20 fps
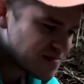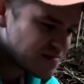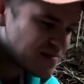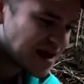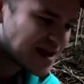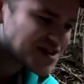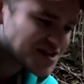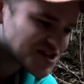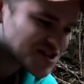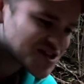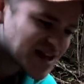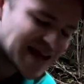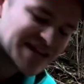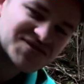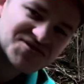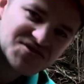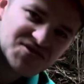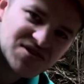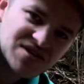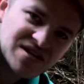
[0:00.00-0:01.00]
makes
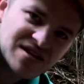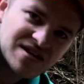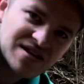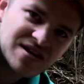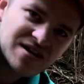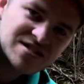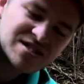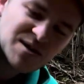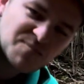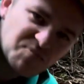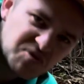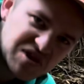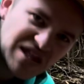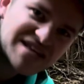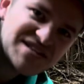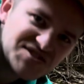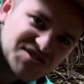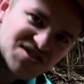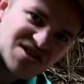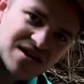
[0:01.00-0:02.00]
sense to
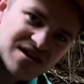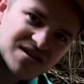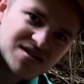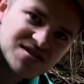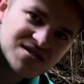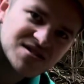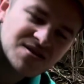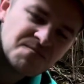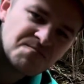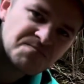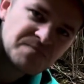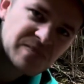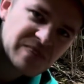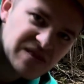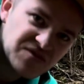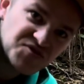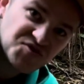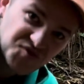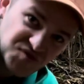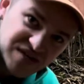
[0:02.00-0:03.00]
place things
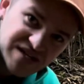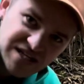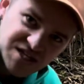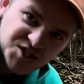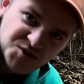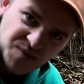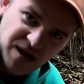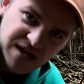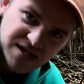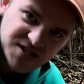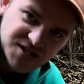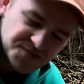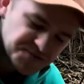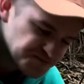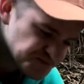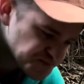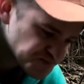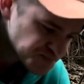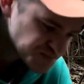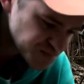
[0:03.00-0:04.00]
in 3D space.
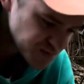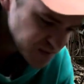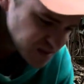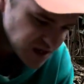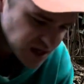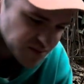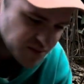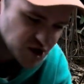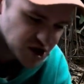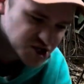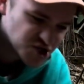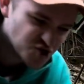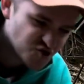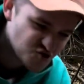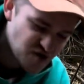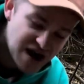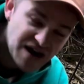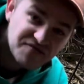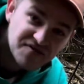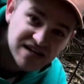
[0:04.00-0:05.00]
Because
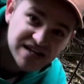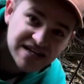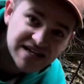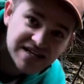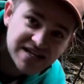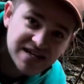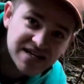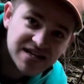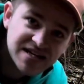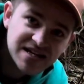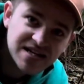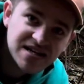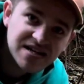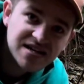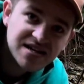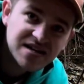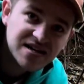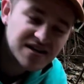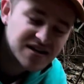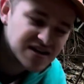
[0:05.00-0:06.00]
gravity
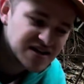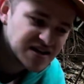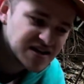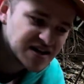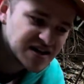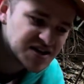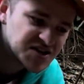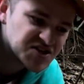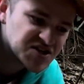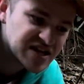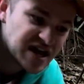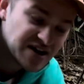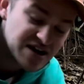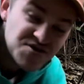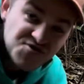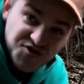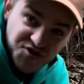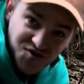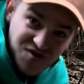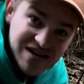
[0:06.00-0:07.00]
is now
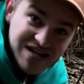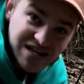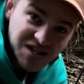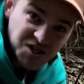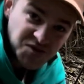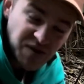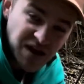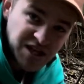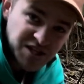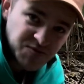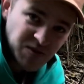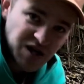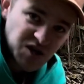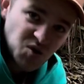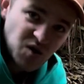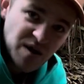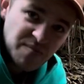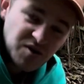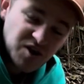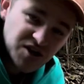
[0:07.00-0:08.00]
in 3D space, by the
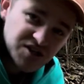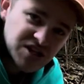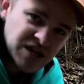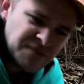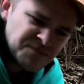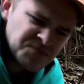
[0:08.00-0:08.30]
way, because